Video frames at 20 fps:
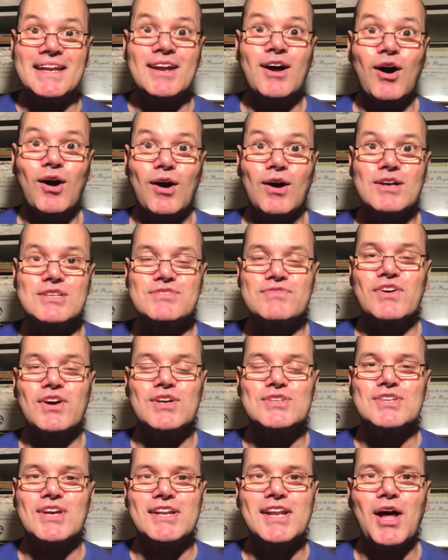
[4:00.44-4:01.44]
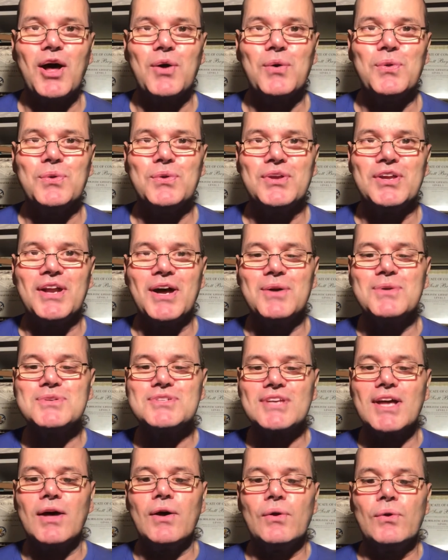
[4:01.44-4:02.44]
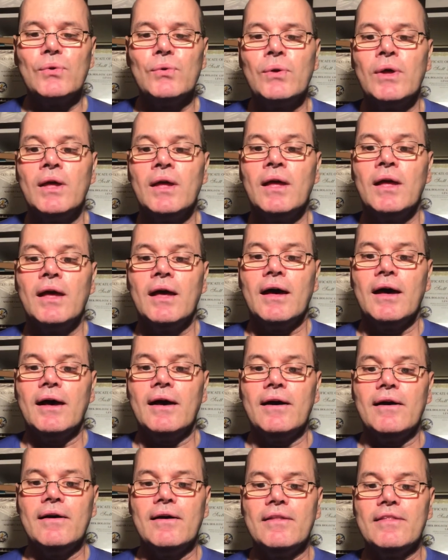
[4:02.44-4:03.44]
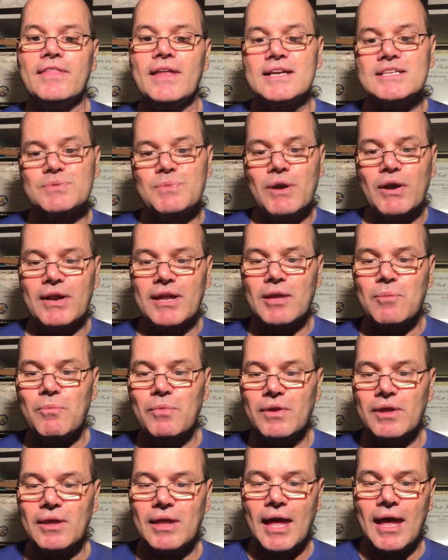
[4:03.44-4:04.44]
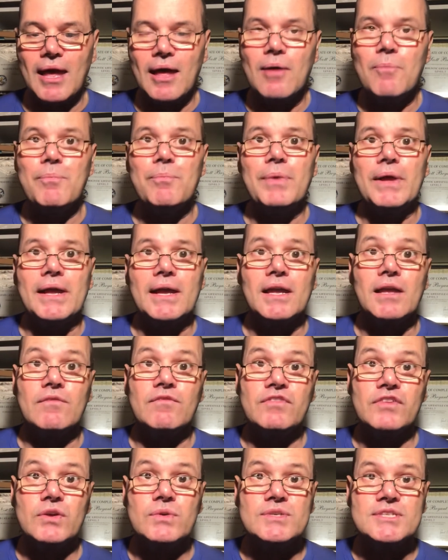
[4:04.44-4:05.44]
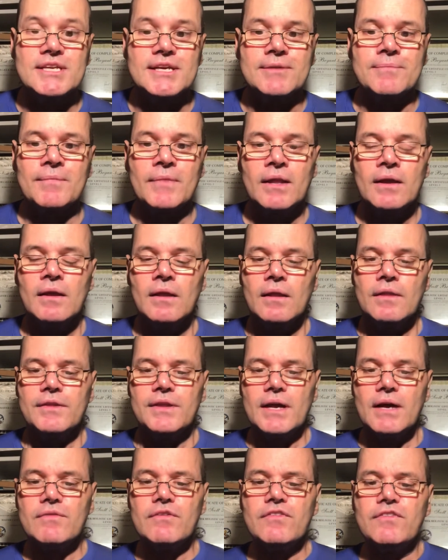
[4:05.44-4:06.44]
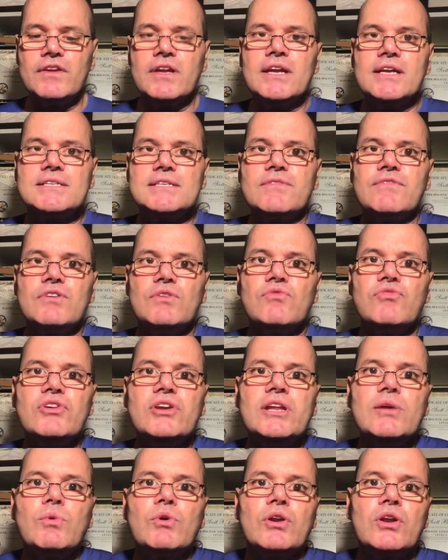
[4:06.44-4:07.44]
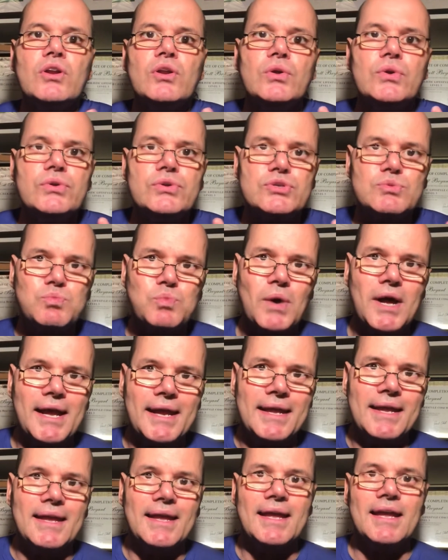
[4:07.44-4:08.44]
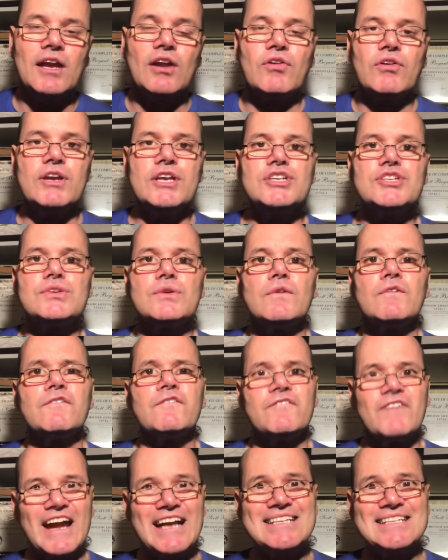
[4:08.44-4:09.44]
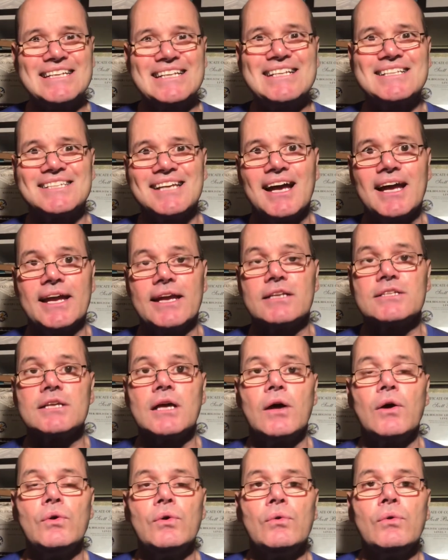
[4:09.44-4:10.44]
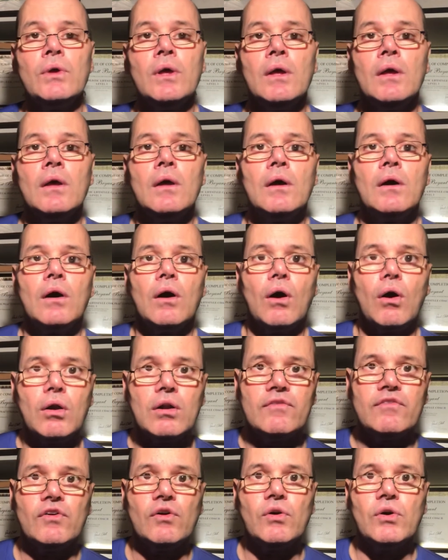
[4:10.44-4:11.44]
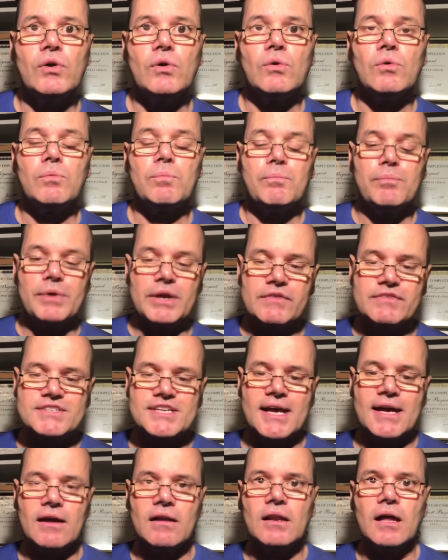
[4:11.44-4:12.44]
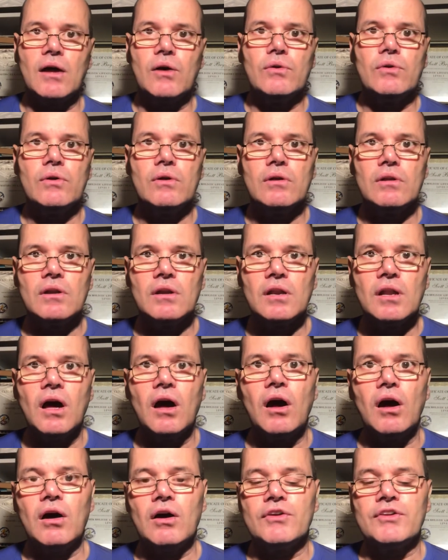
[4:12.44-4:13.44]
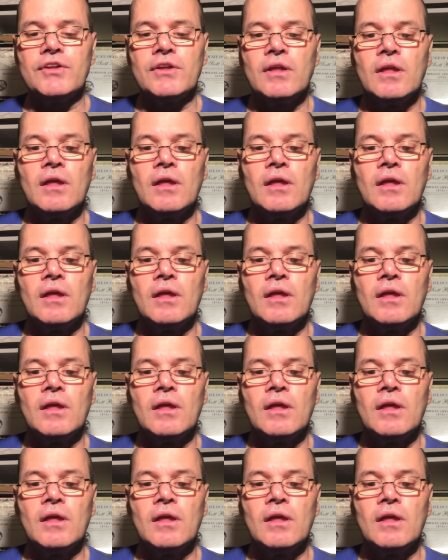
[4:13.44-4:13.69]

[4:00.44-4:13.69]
heart as far as I know, you know, so that's where it can get a bit confusing. The other thing is, if you really want to lose weight, increase your fat intake. So olive oil, beef tallow, lard,